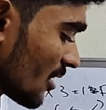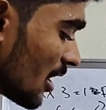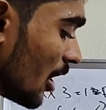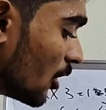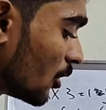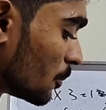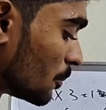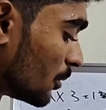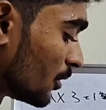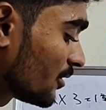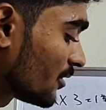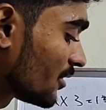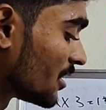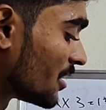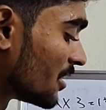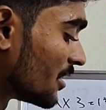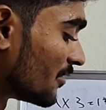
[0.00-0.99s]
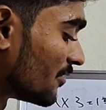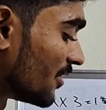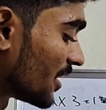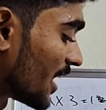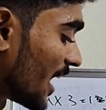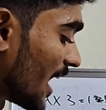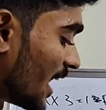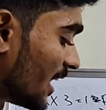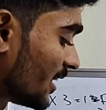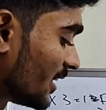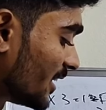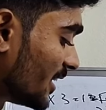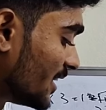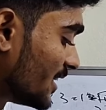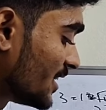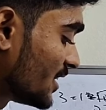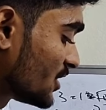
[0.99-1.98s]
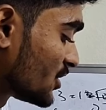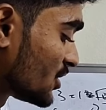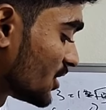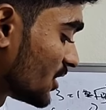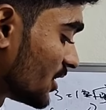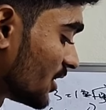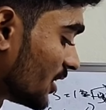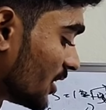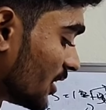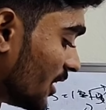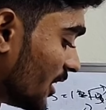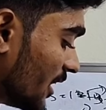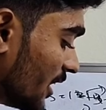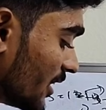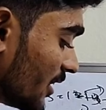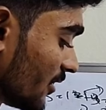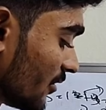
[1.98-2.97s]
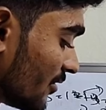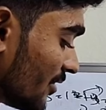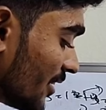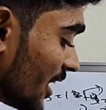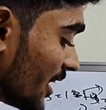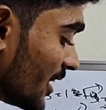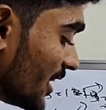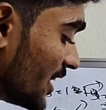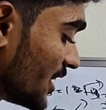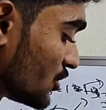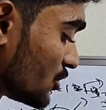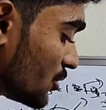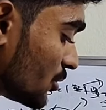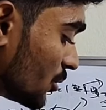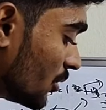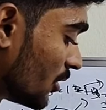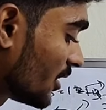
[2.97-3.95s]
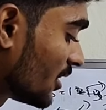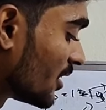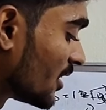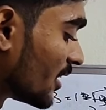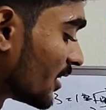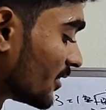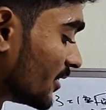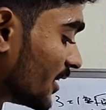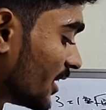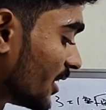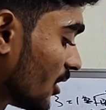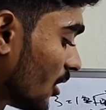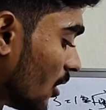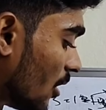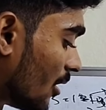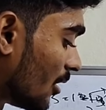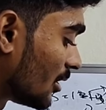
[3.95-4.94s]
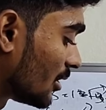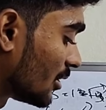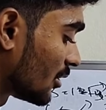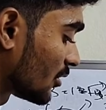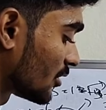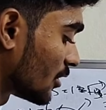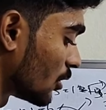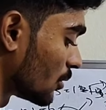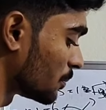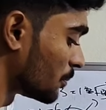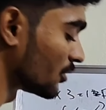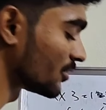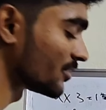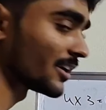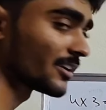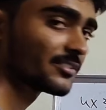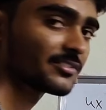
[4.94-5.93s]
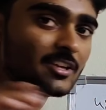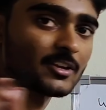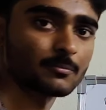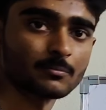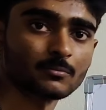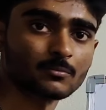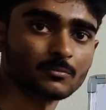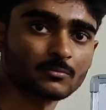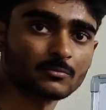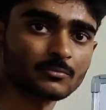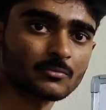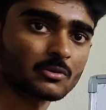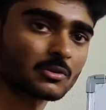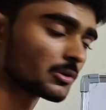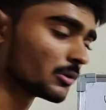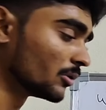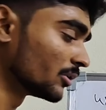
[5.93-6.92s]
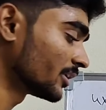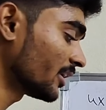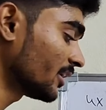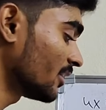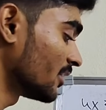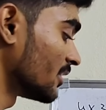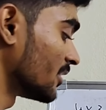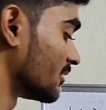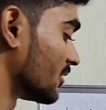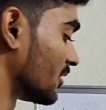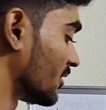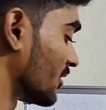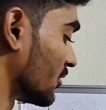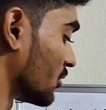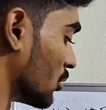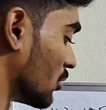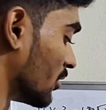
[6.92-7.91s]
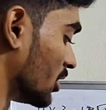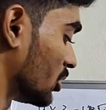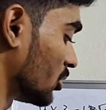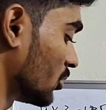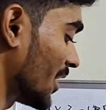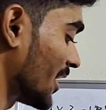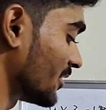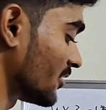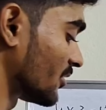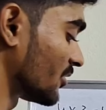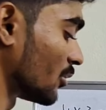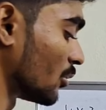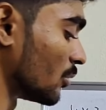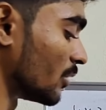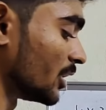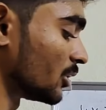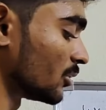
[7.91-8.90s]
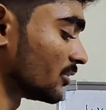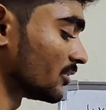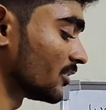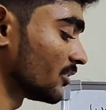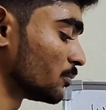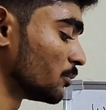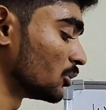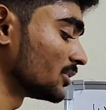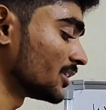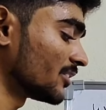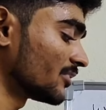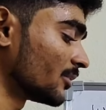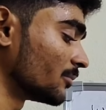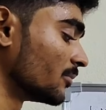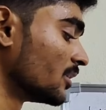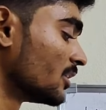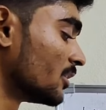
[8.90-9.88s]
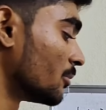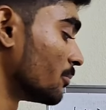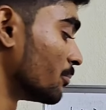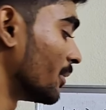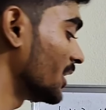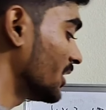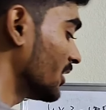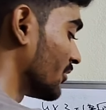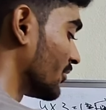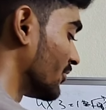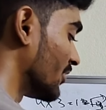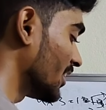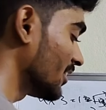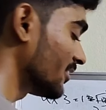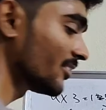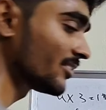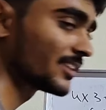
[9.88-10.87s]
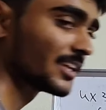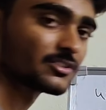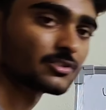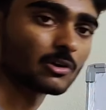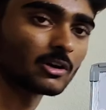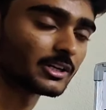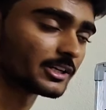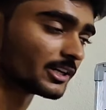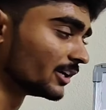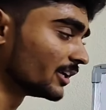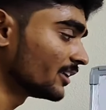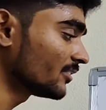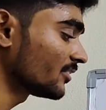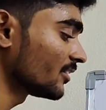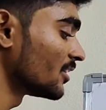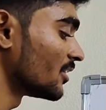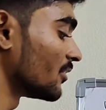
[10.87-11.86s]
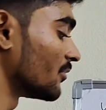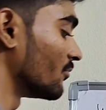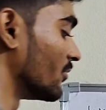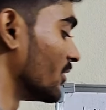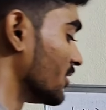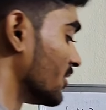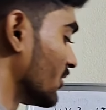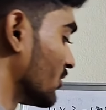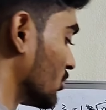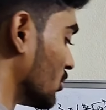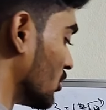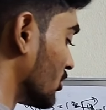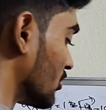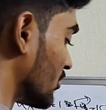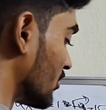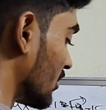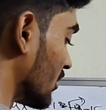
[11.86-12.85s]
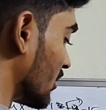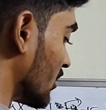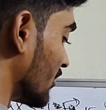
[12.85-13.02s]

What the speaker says: outputs for an each layer, for an each node, then all those outputs are same. Okay, this is O12 and this is O12, this both are same. But where this gets altered is, when this goes